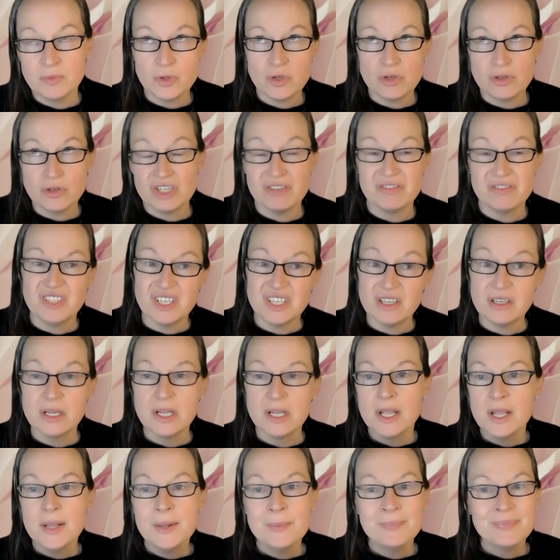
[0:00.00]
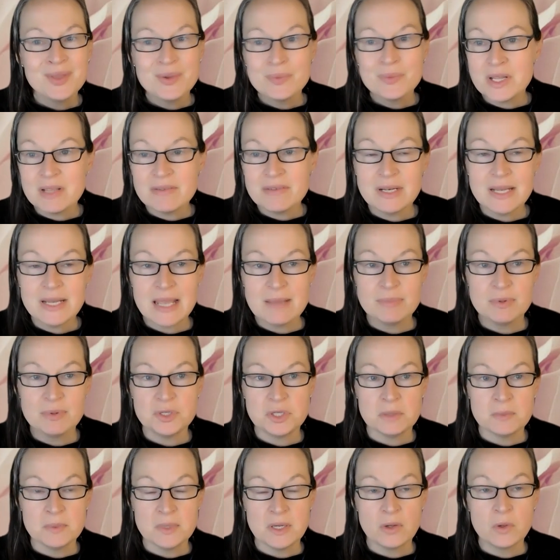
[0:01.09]
shifted, whatever labels
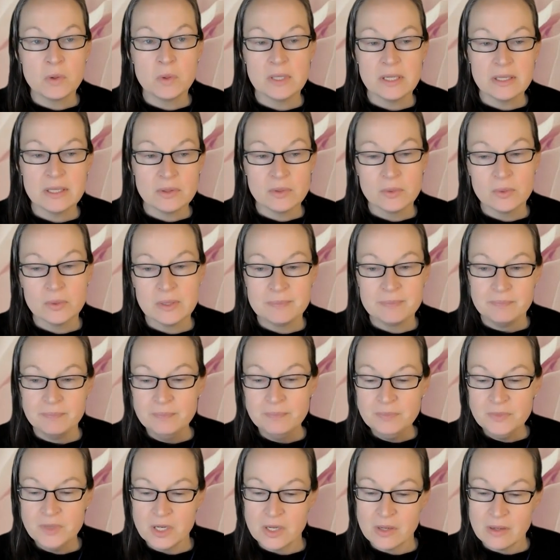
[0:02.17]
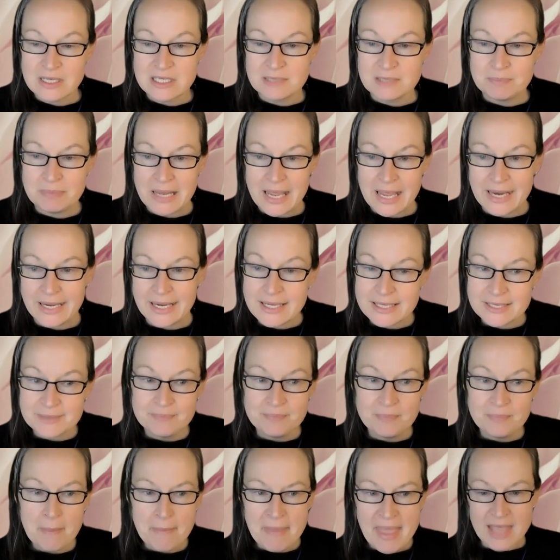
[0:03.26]
you want to call it, or, explain it.
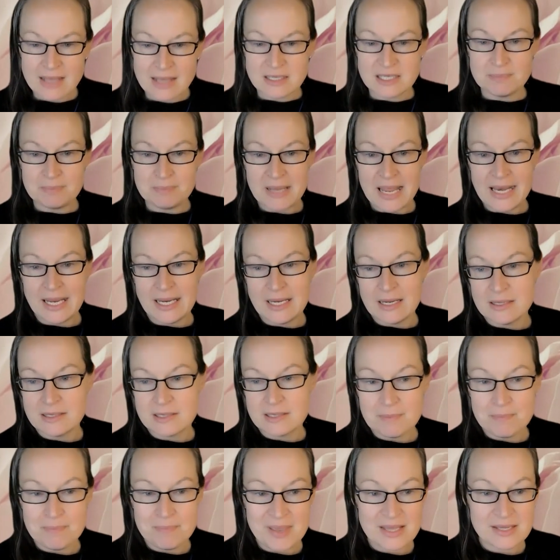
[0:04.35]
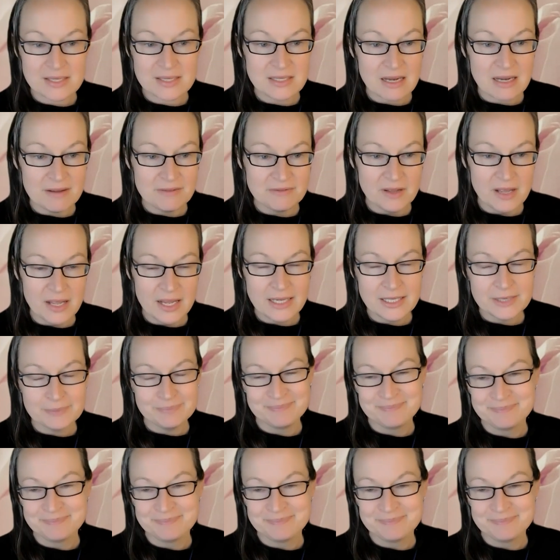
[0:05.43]
Mansplaining is the best, I find.